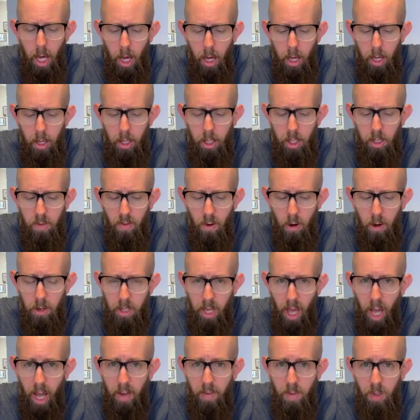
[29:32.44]
as far
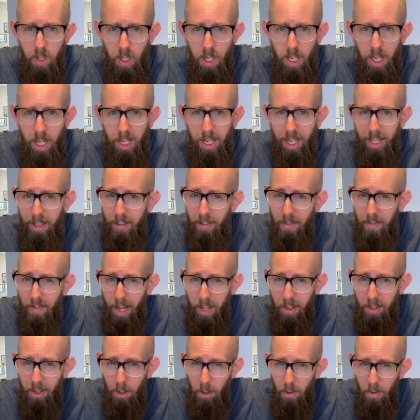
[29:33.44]
as I've seen, and the
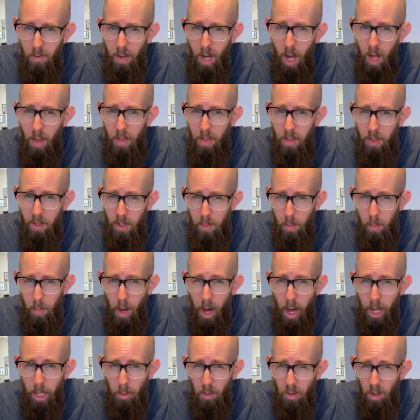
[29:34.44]
fact that you've got this
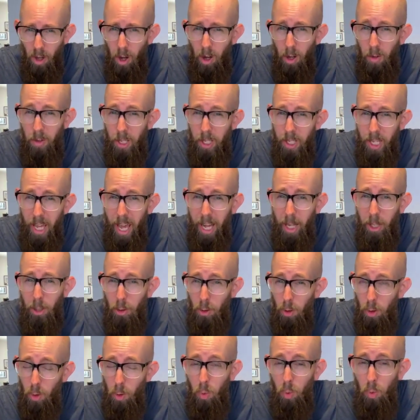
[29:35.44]
box with all these
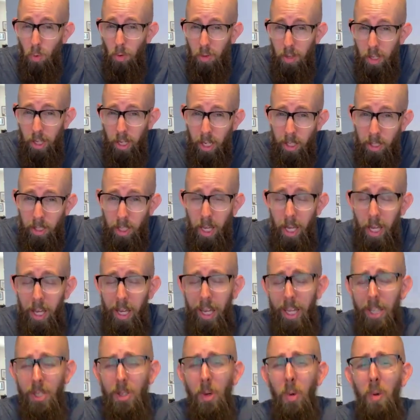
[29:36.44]
extra cool things,
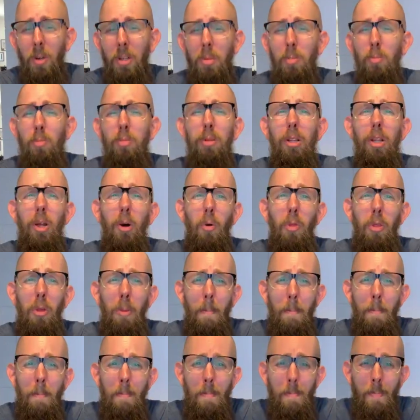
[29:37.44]
it's going to blow
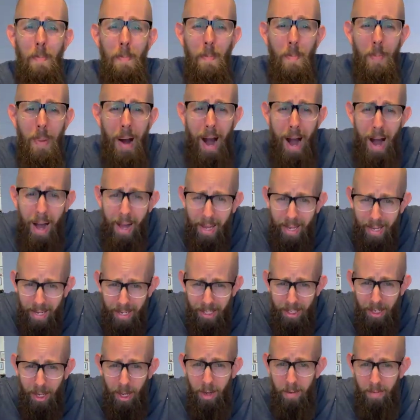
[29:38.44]
the
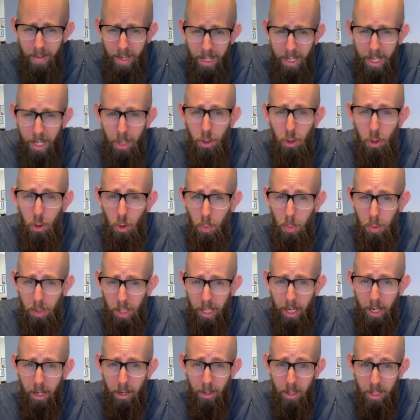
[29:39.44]
mind of any new
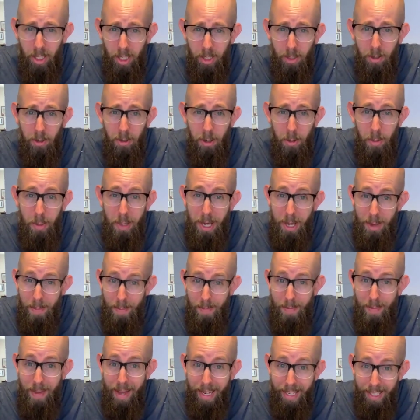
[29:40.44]
players. It's going to be
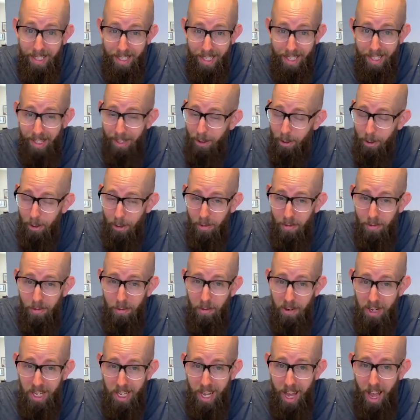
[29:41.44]
amazing. They're going to
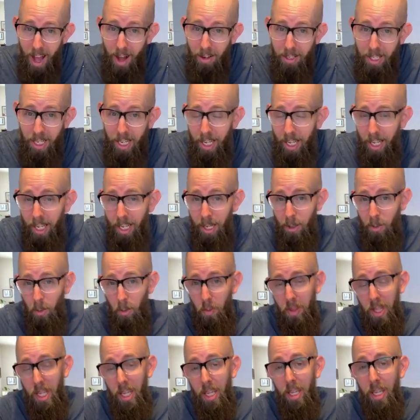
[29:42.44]
freak out.
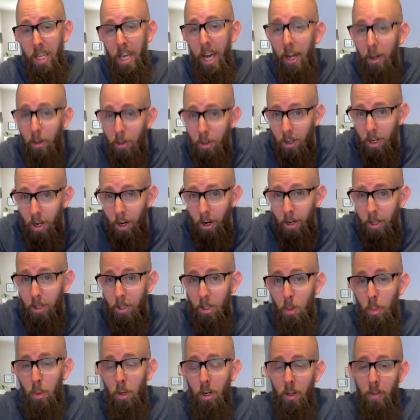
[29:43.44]
So with the encounter
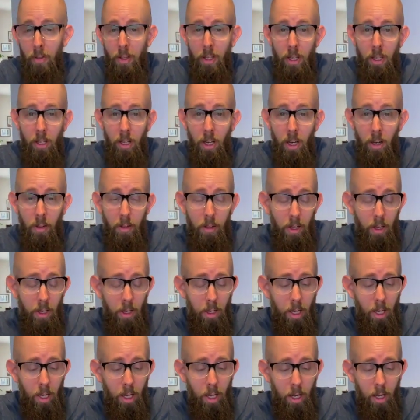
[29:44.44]
cards you put on
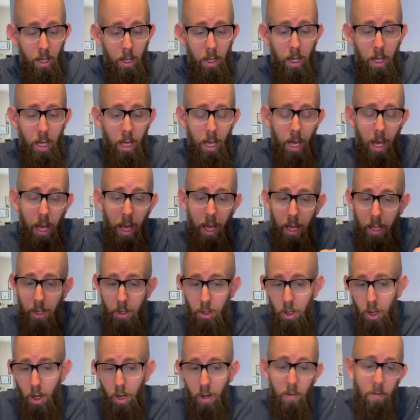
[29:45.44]
the
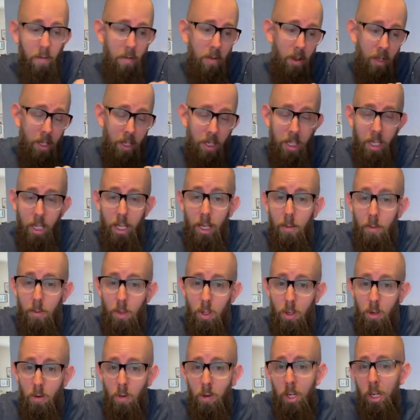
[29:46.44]
edge of the
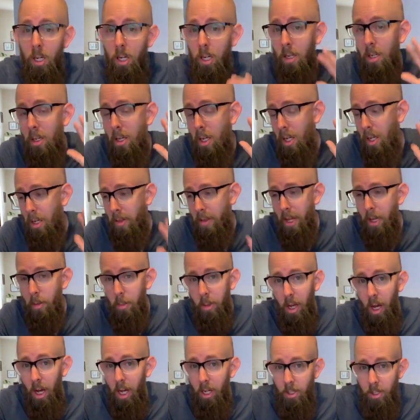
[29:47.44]
DM screen, that
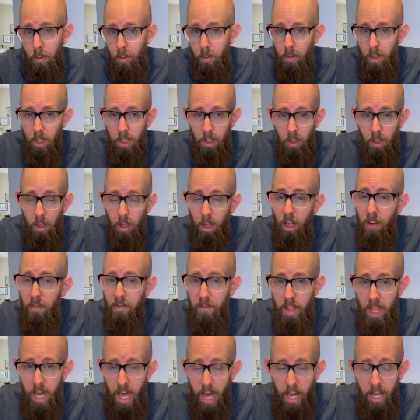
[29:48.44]
would be awesome. They'll
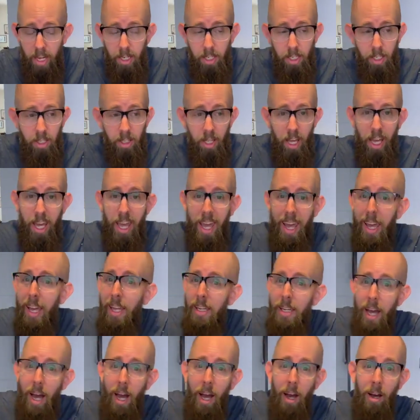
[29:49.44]
love that. The
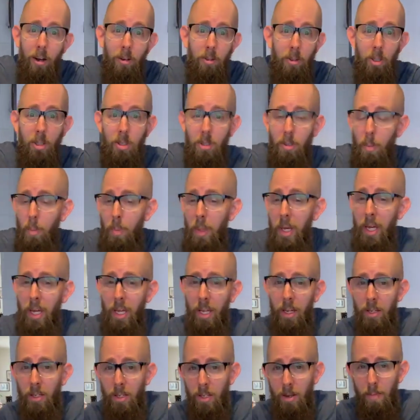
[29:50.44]
handouts, the
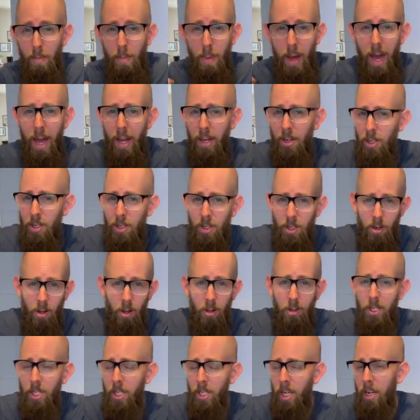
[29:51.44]
pins and badges
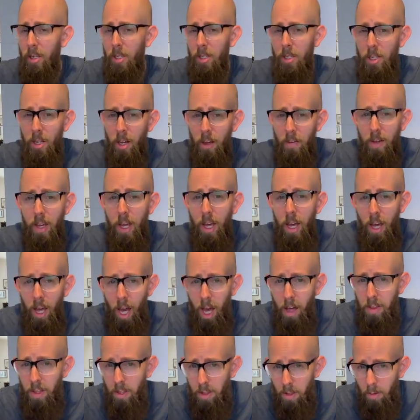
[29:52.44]
and all this kind of stuff,
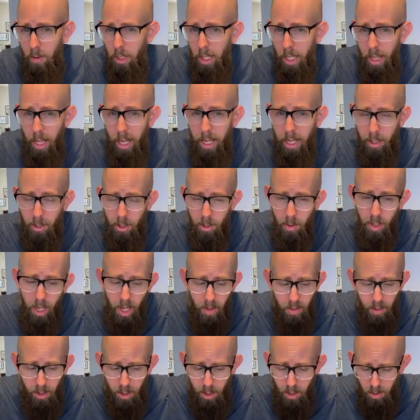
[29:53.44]
I think they'll really like it. So
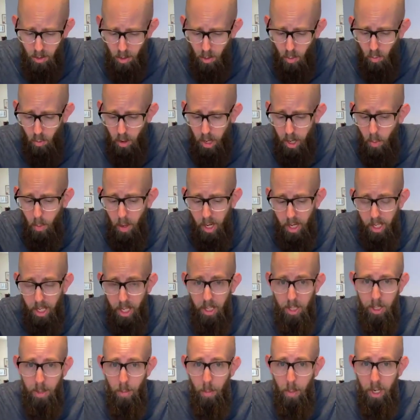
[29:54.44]
yeah, this is a great way to
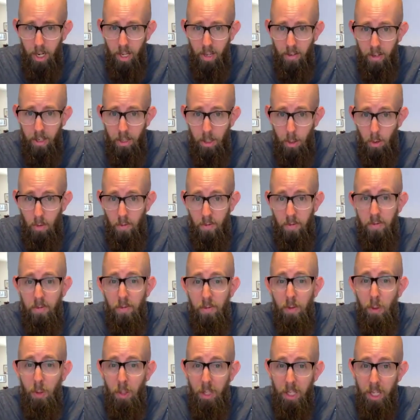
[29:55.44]
get somebody into a
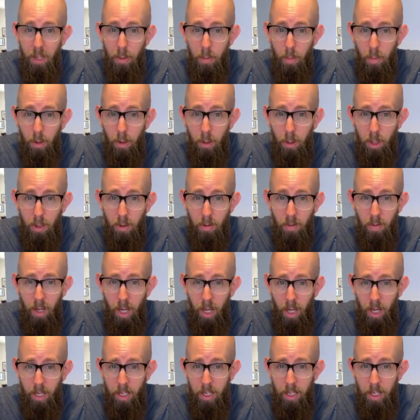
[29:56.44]
fully immersive
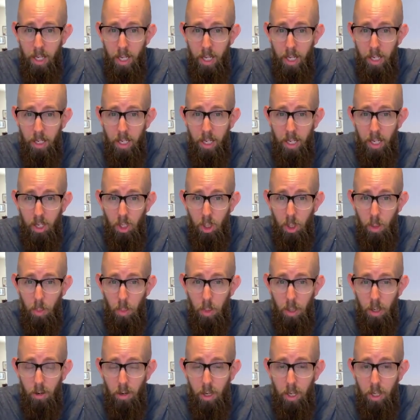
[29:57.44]
D&D
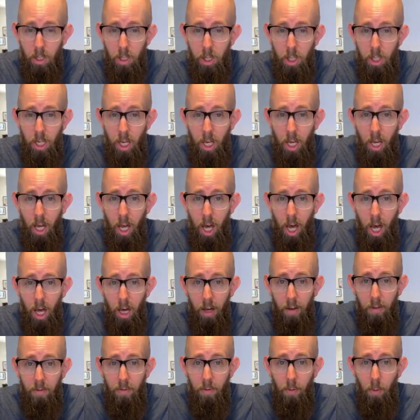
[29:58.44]
experience
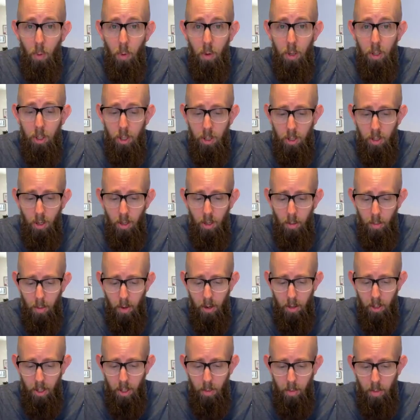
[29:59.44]
for
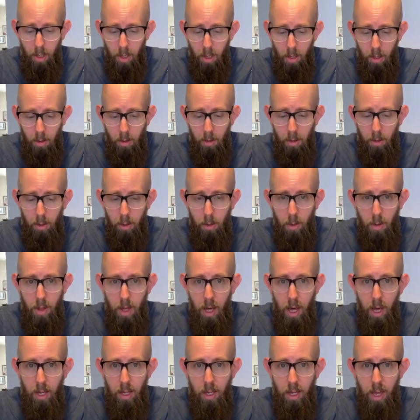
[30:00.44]
Saltmarsh. Let me do
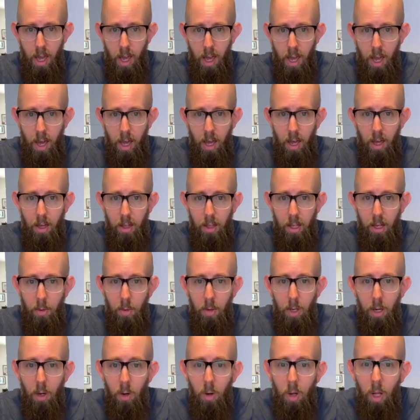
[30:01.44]
that. Yeah,
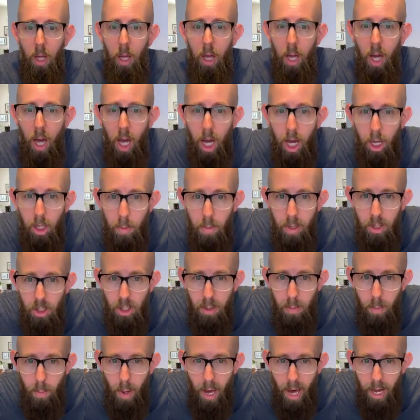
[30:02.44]
there we go. You
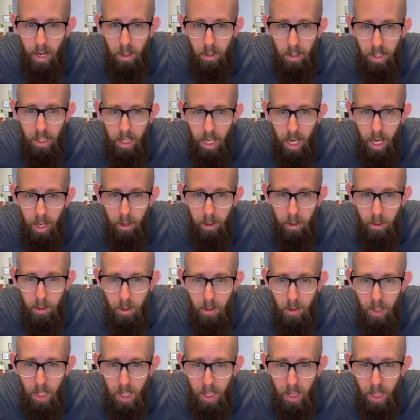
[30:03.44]
mentioned battle encounters. Are